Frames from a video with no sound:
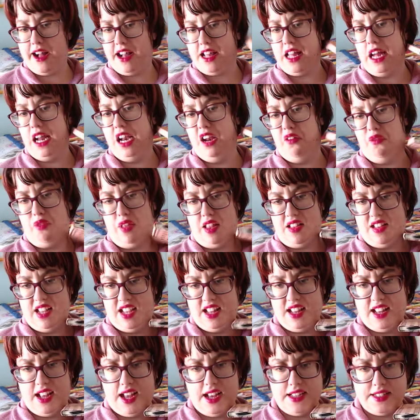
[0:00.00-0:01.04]
I love that it
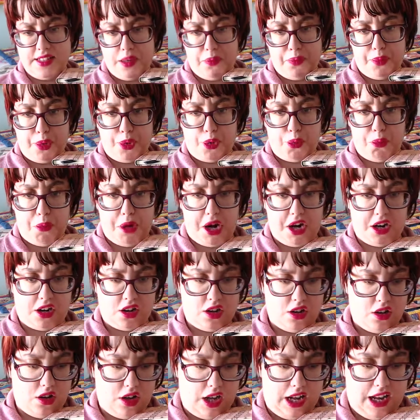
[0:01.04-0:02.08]
has a bookmark,
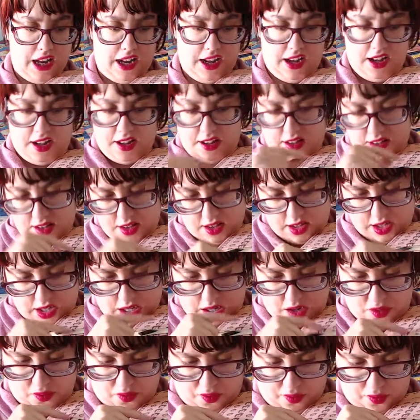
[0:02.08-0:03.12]
kind
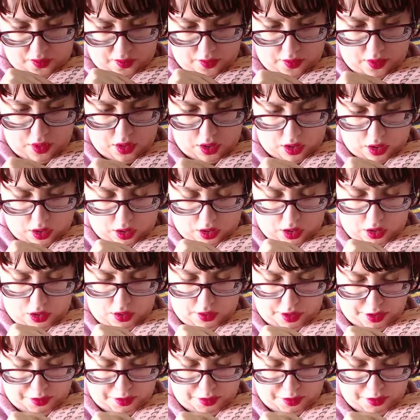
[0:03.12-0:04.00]
of cloth